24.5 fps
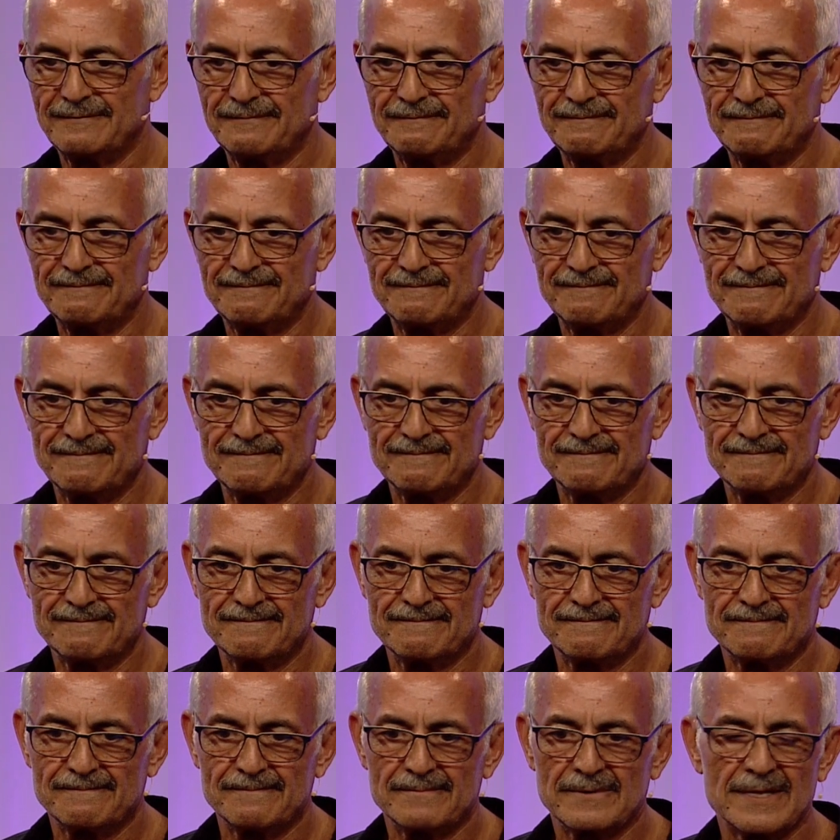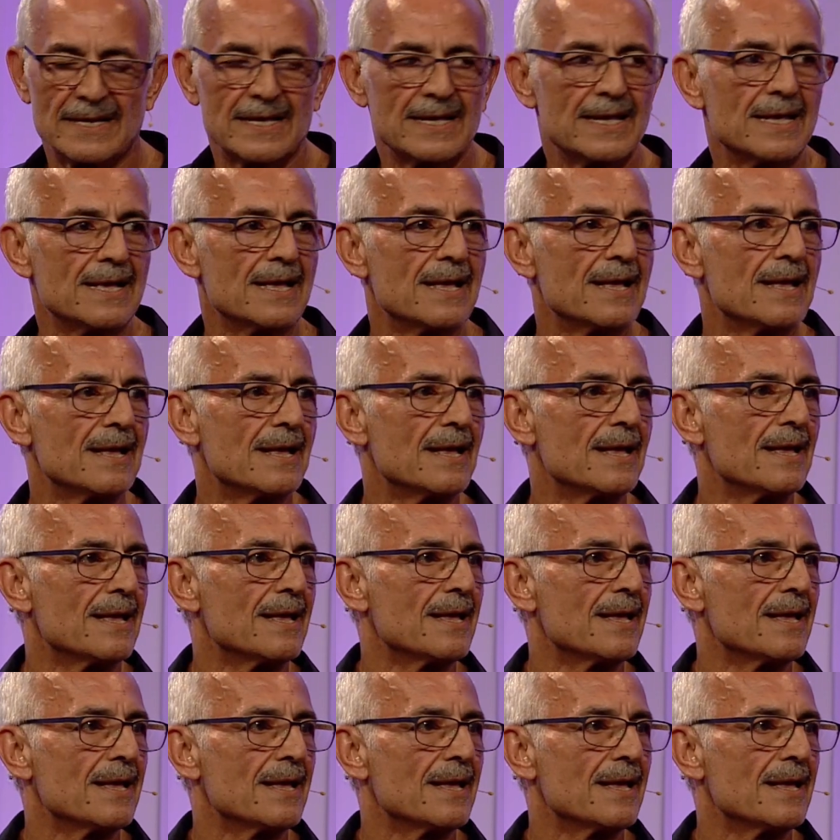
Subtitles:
(no one is talking)